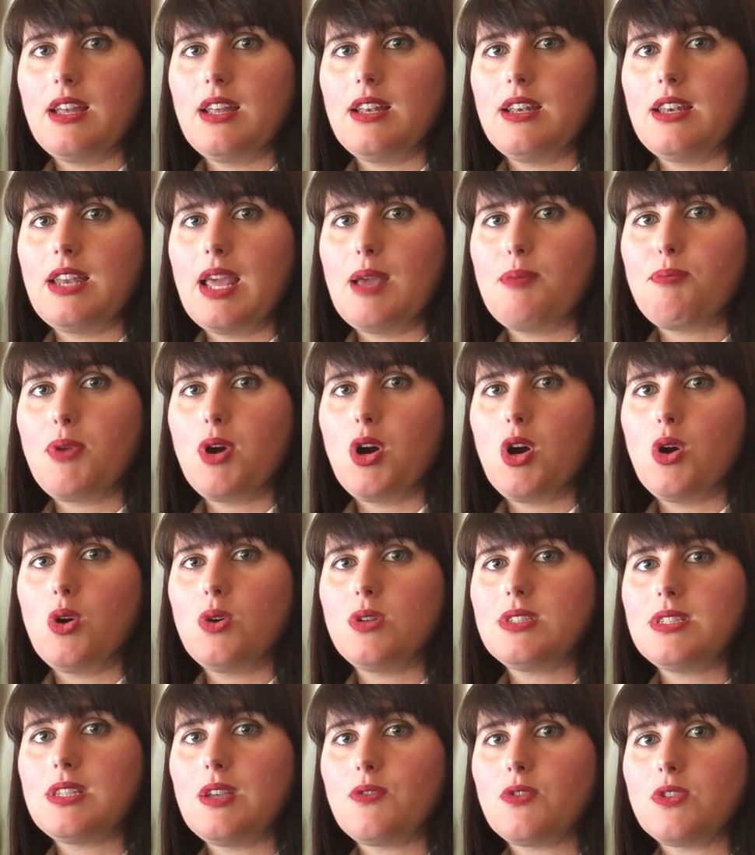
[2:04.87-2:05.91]

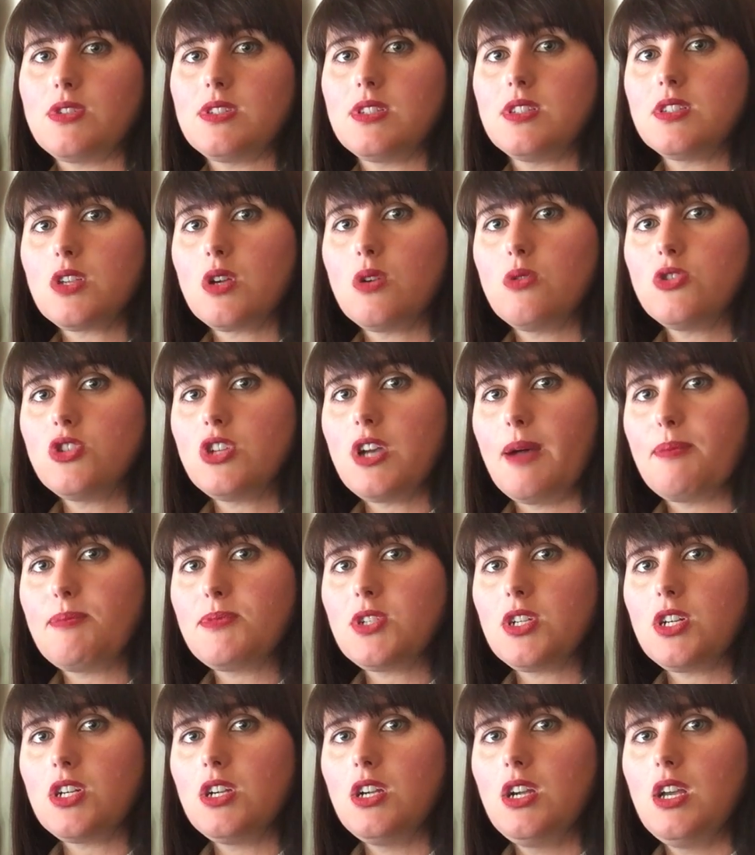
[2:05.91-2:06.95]
NAPO San Francisco
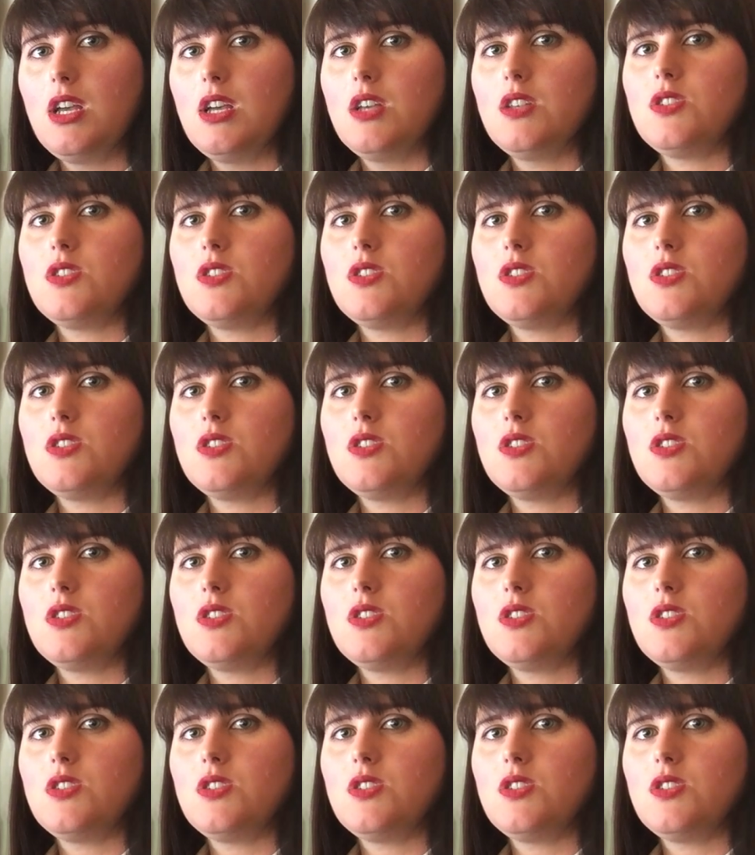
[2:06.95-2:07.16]
chapter,